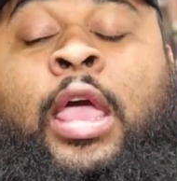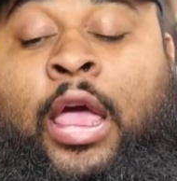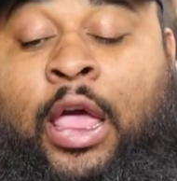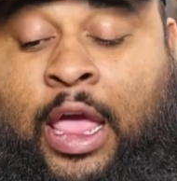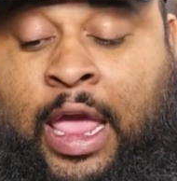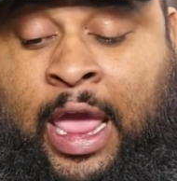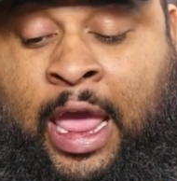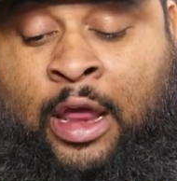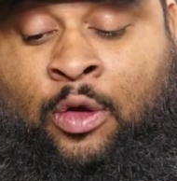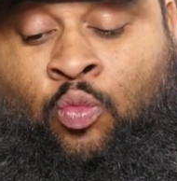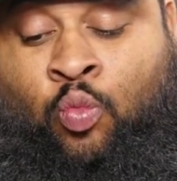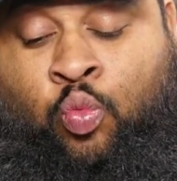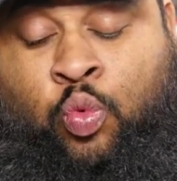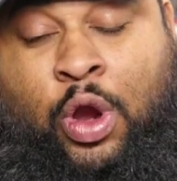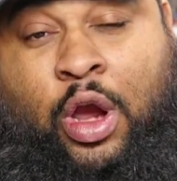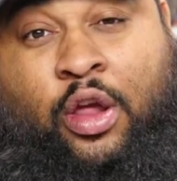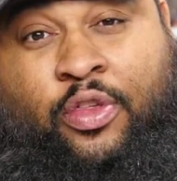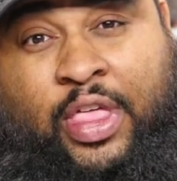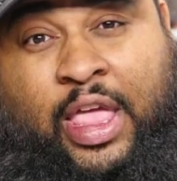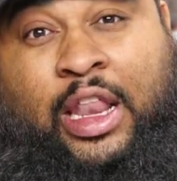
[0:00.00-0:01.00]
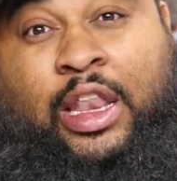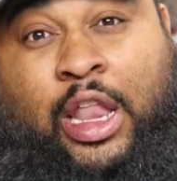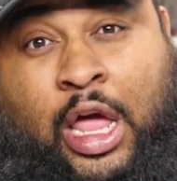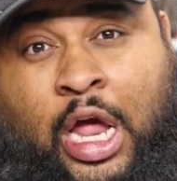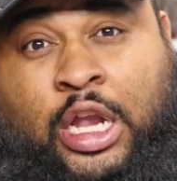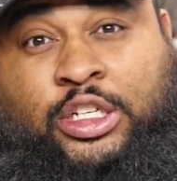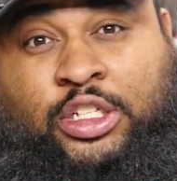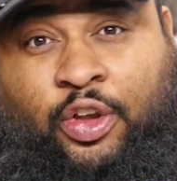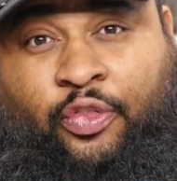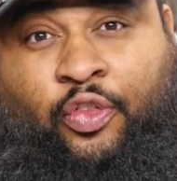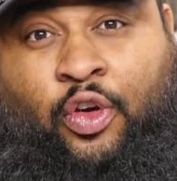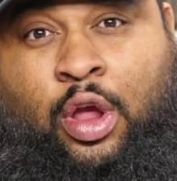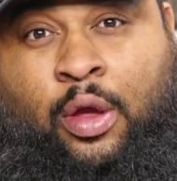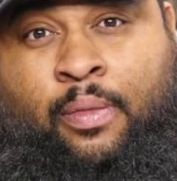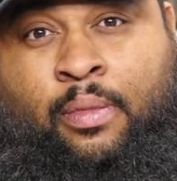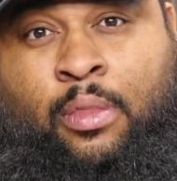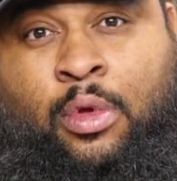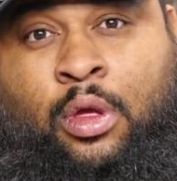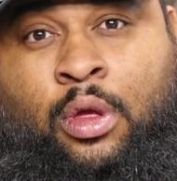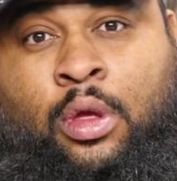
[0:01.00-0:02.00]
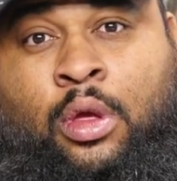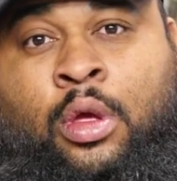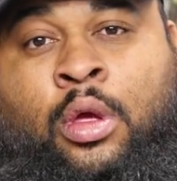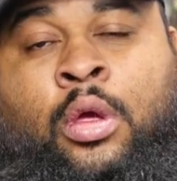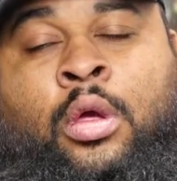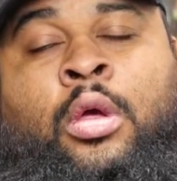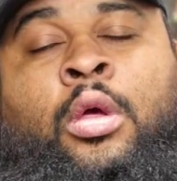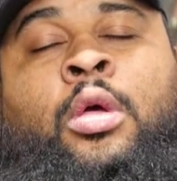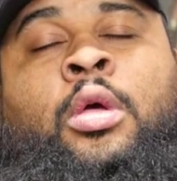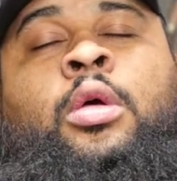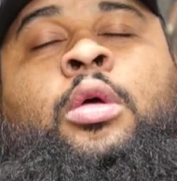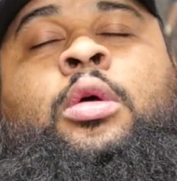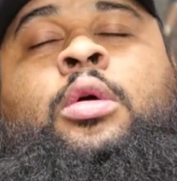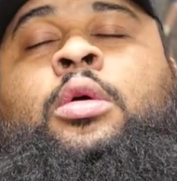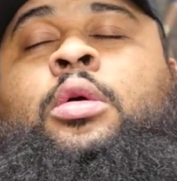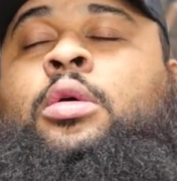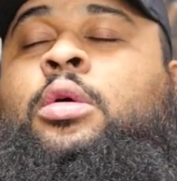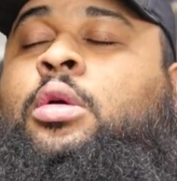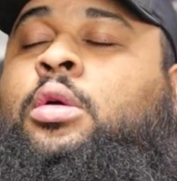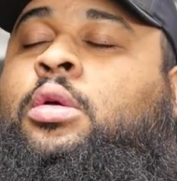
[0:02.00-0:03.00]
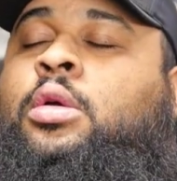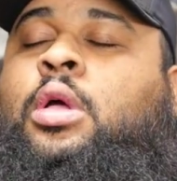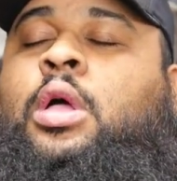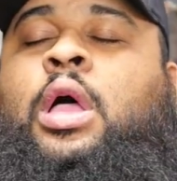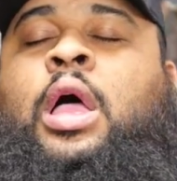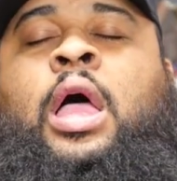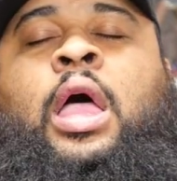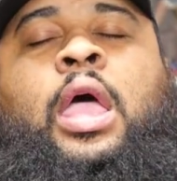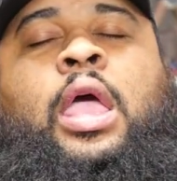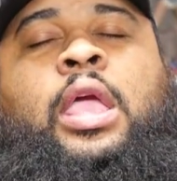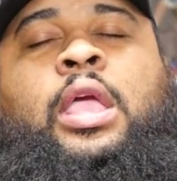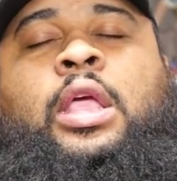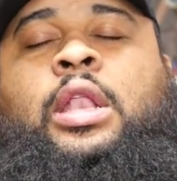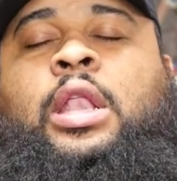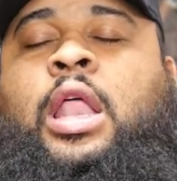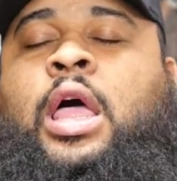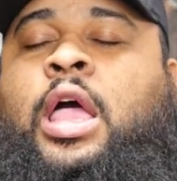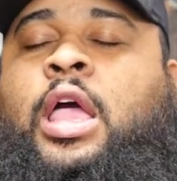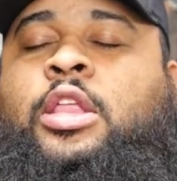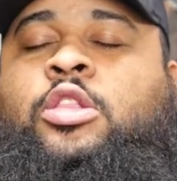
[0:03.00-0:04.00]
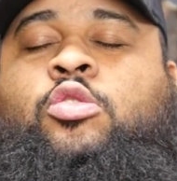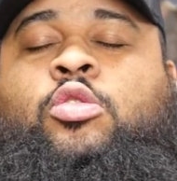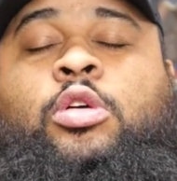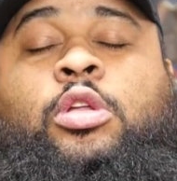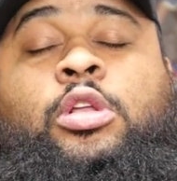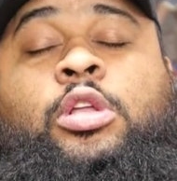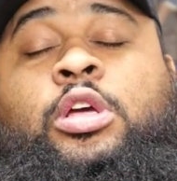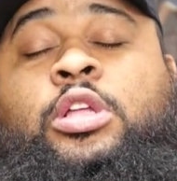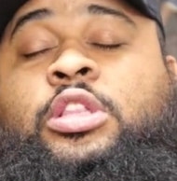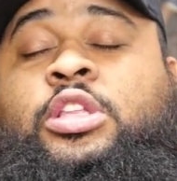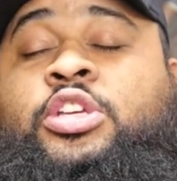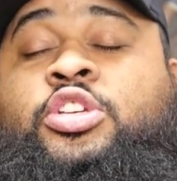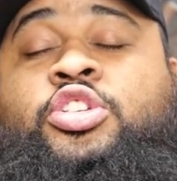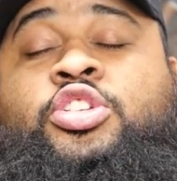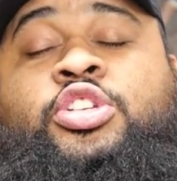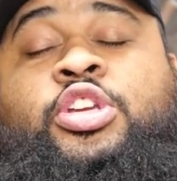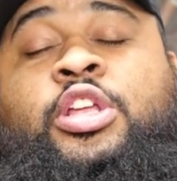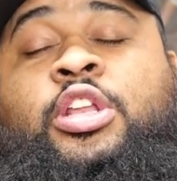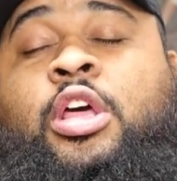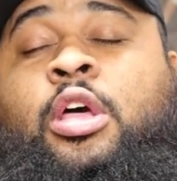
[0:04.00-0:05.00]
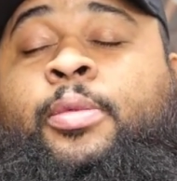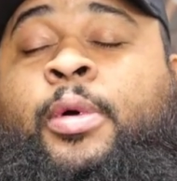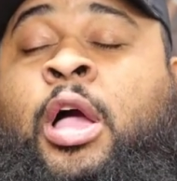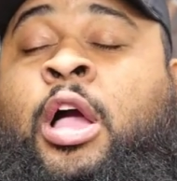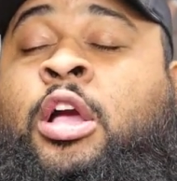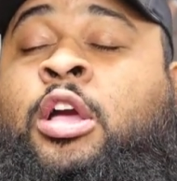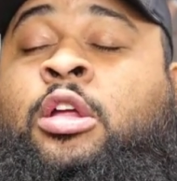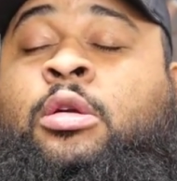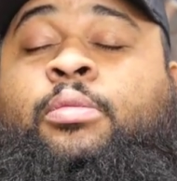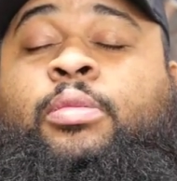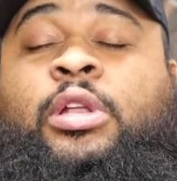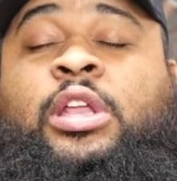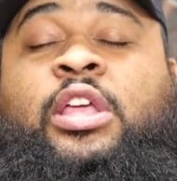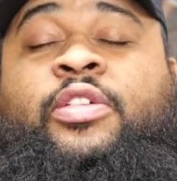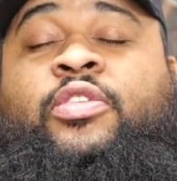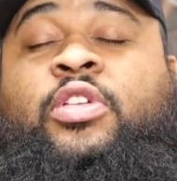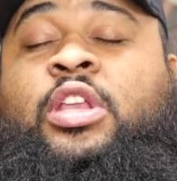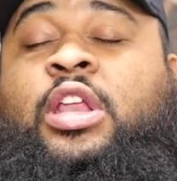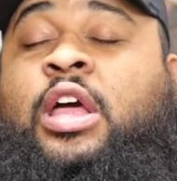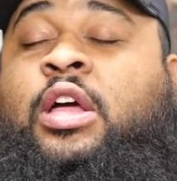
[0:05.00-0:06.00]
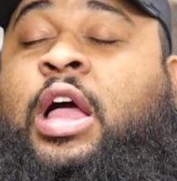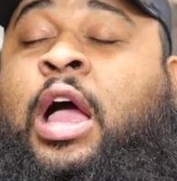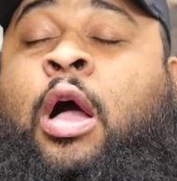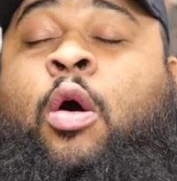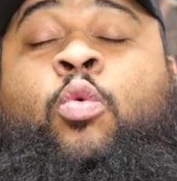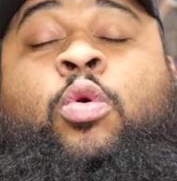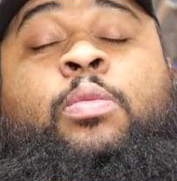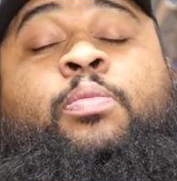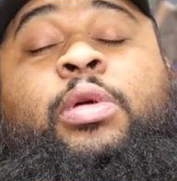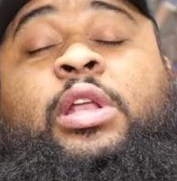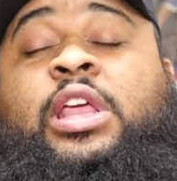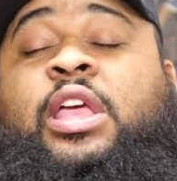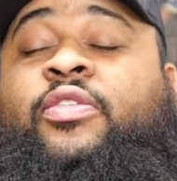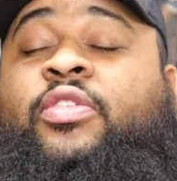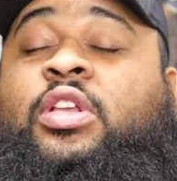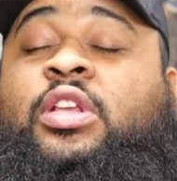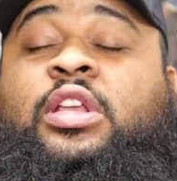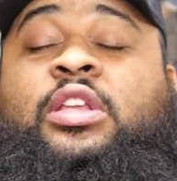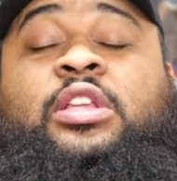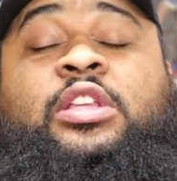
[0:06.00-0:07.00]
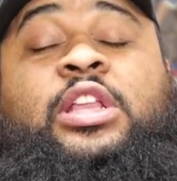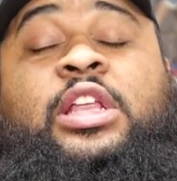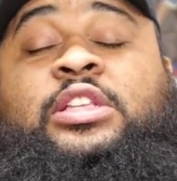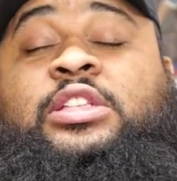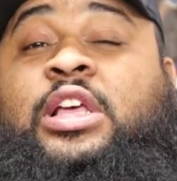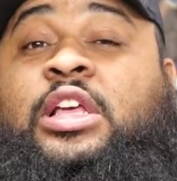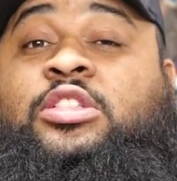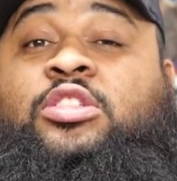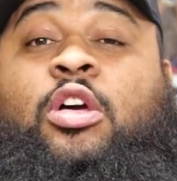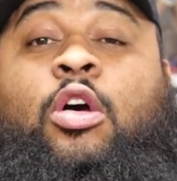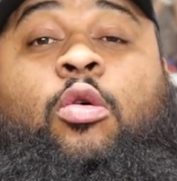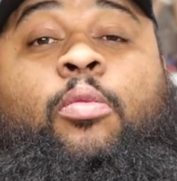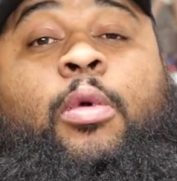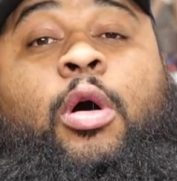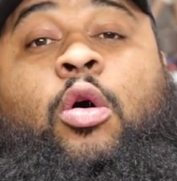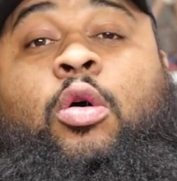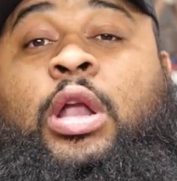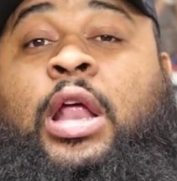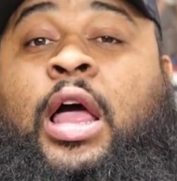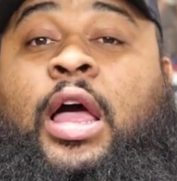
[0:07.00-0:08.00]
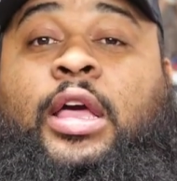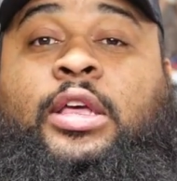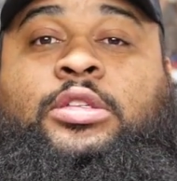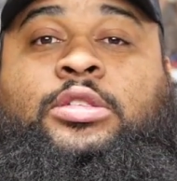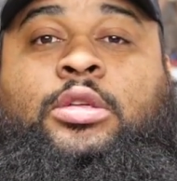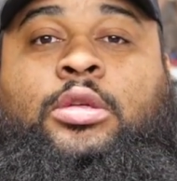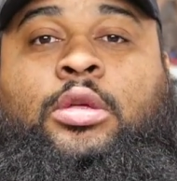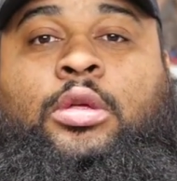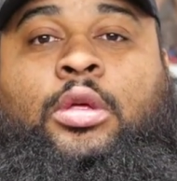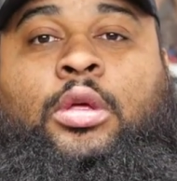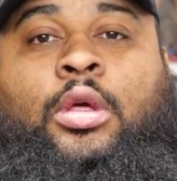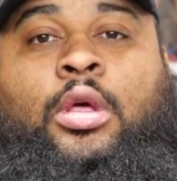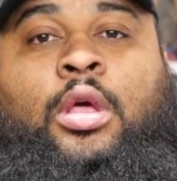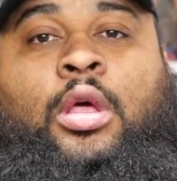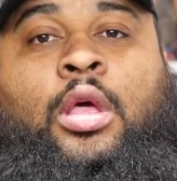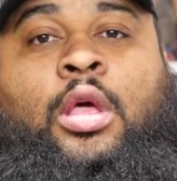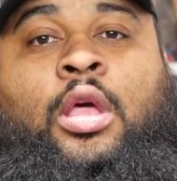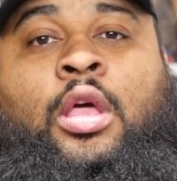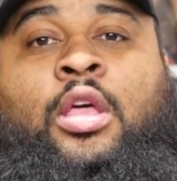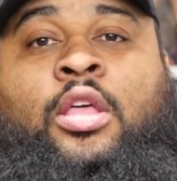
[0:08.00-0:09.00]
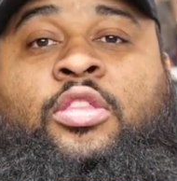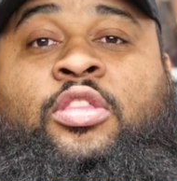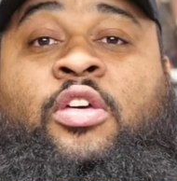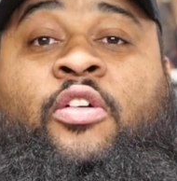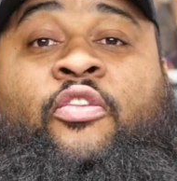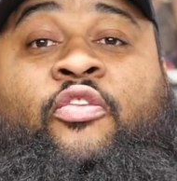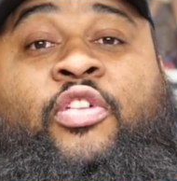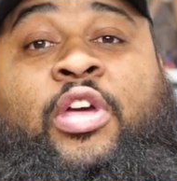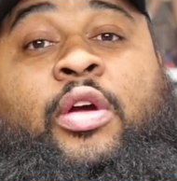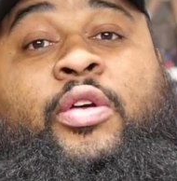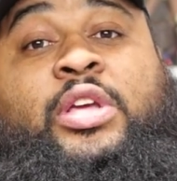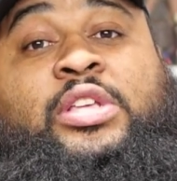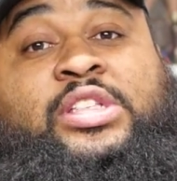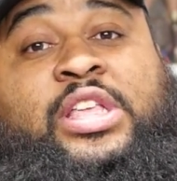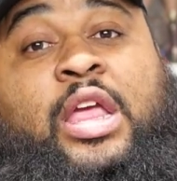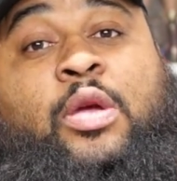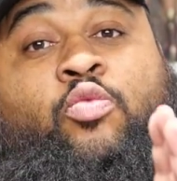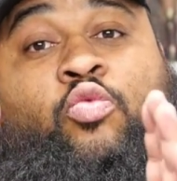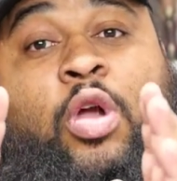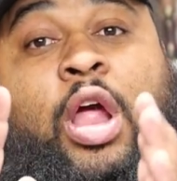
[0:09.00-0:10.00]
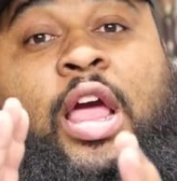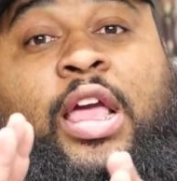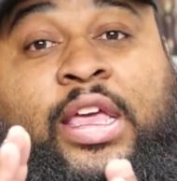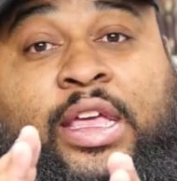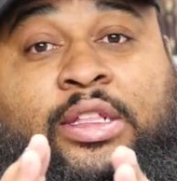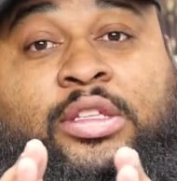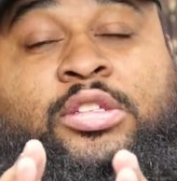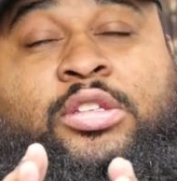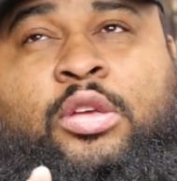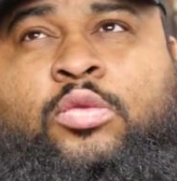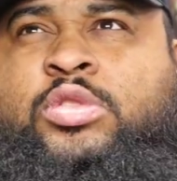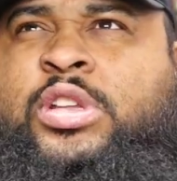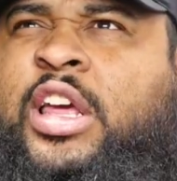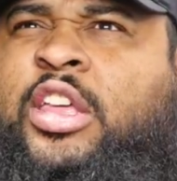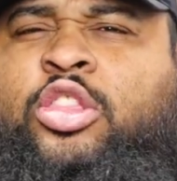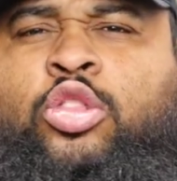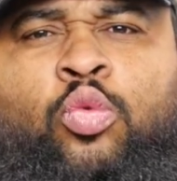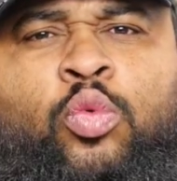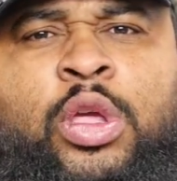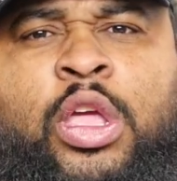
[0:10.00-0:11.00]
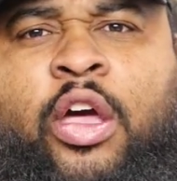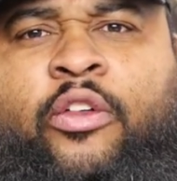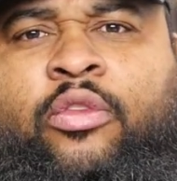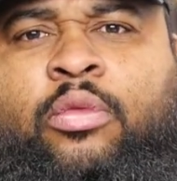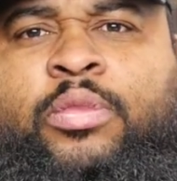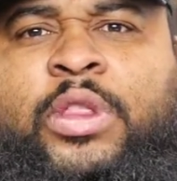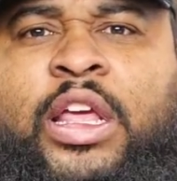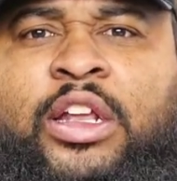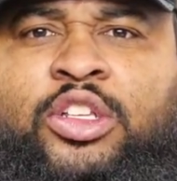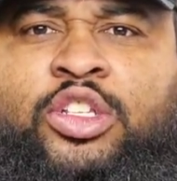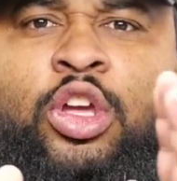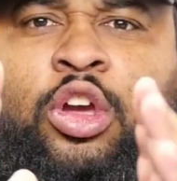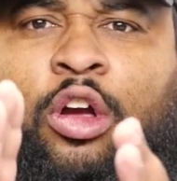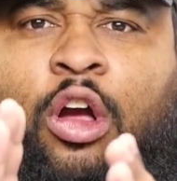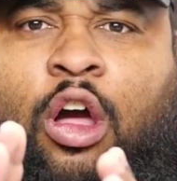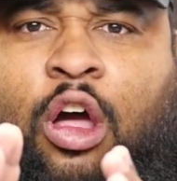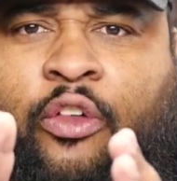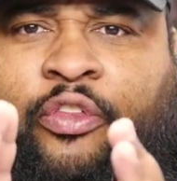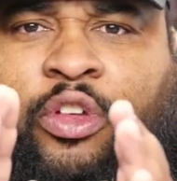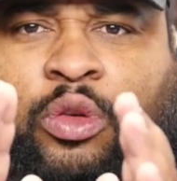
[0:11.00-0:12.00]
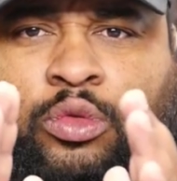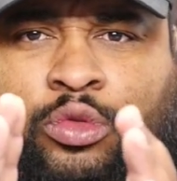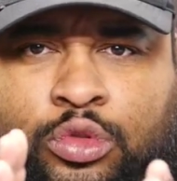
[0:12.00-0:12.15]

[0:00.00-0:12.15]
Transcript: And where they launched from, I ain't lying. You can look this shit up. I couldn't believe it. I wouldn't believe it unless I saw it with my own eyes. The very same rockets, it was like three of them, that took off and